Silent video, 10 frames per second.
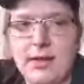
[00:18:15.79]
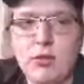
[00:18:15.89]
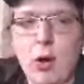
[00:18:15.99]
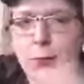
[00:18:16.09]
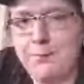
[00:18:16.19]

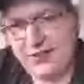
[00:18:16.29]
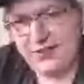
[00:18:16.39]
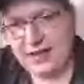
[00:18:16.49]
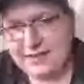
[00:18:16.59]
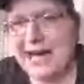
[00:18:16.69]
"Science
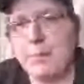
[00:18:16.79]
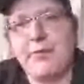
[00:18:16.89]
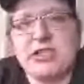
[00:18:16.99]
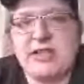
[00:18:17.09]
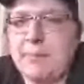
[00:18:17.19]
has not
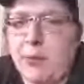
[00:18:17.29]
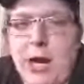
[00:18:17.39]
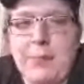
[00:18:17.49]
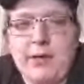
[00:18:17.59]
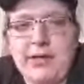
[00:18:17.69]
been
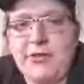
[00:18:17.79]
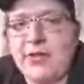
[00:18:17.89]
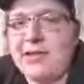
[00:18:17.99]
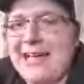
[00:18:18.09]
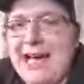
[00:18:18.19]
functioning
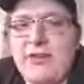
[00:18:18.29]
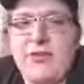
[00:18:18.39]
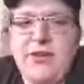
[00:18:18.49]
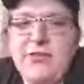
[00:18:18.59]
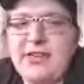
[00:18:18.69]
properly for
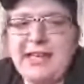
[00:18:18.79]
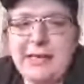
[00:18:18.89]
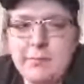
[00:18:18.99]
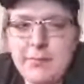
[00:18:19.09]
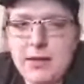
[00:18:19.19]
the last
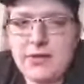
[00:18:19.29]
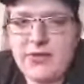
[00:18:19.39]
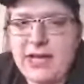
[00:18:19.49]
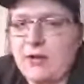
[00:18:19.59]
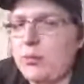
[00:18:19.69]

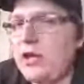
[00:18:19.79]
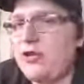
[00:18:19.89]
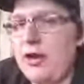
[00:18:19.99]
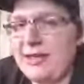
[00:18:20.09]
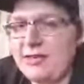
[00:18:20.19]
15 months
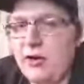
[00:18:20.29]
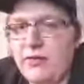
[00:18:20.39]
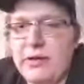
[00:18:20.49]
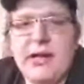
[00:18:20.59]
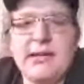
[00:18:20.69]
as we
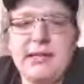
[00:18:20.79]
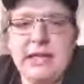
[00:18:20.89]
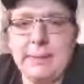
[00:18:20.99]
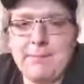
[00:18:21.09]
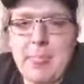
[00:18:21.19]
address
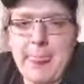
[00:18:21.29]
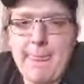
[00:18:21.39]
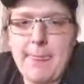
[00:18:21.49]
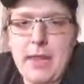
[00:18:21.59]
COVID-19.